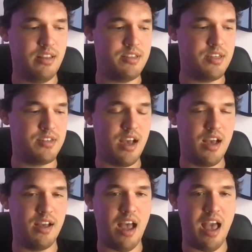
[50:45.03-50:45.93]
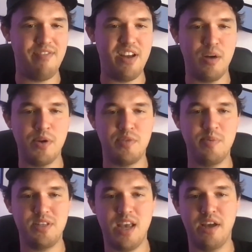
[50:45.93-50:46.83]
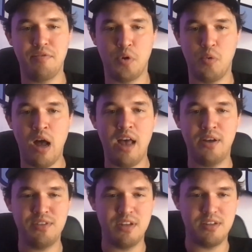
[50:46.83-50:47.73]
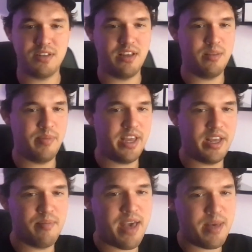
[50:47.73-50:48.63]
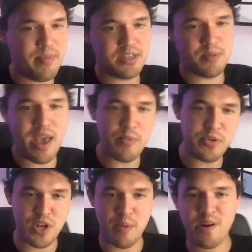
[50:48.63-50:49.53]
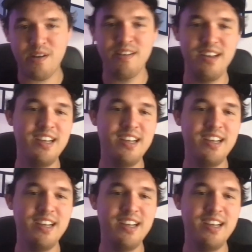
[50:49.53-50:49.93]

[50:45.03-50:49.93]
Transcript: this is, I very much have been saying it for a while, since the beginning of May, but it's a Penguin summer.